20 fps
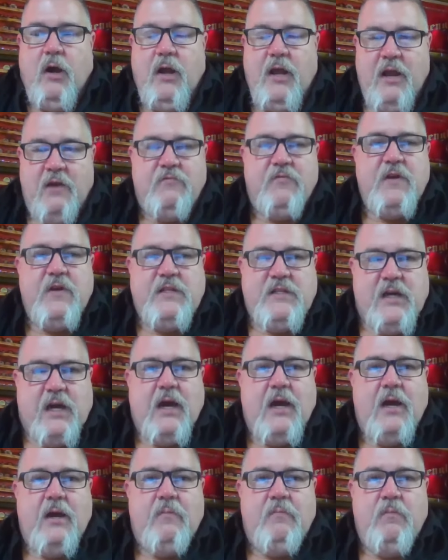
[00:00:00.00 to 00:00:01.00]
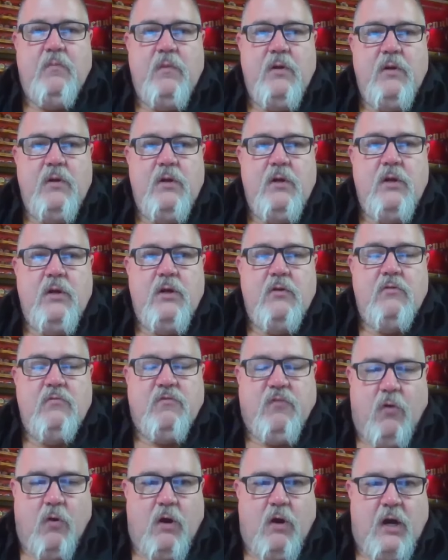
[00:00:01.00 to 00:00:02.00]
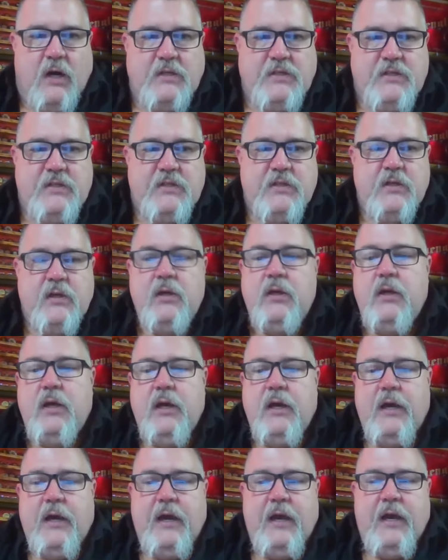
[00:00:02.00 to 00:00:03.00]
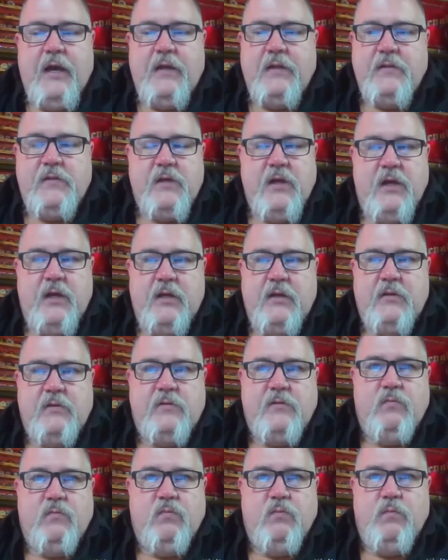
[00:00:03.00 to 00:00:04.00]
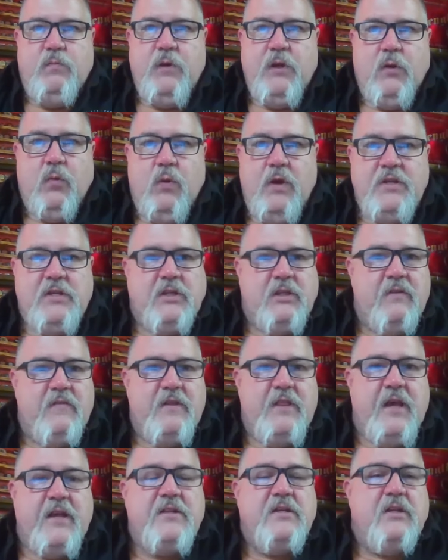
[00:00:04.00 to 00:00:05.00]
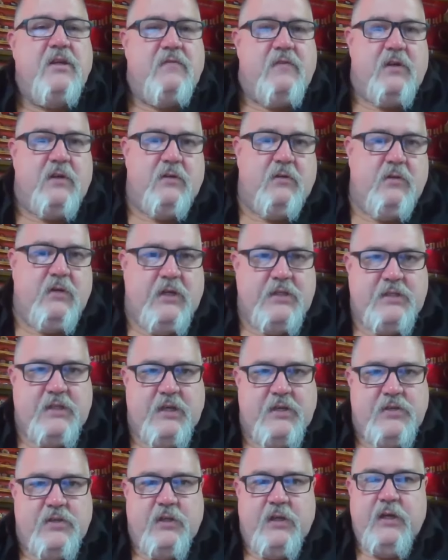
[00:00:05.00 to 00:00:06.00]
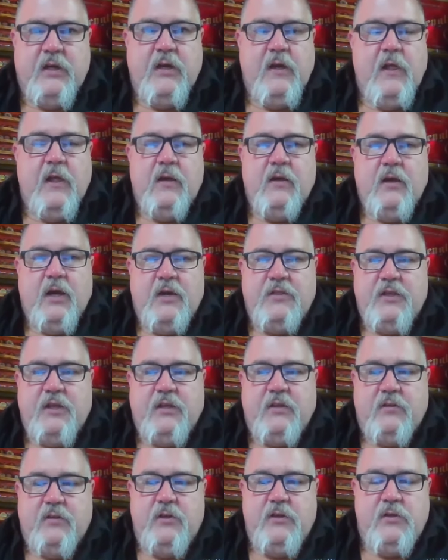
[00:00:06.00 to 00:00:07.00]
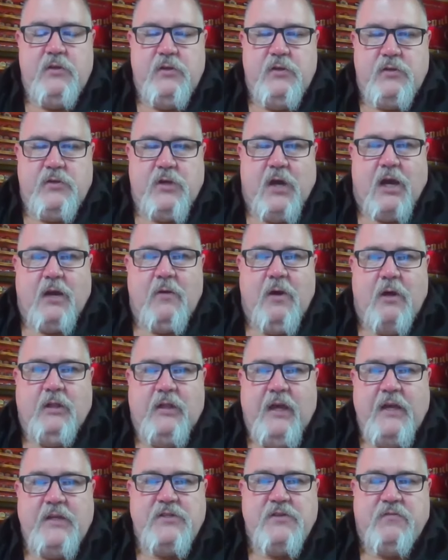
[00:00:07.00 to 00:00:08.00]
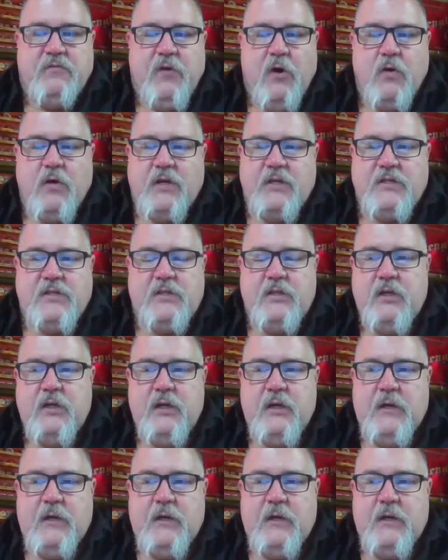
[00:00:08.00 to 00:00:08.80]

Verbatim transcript: every time for us, and and you know we deliver, they deliver. Essentially, I think you're talking about laser focused.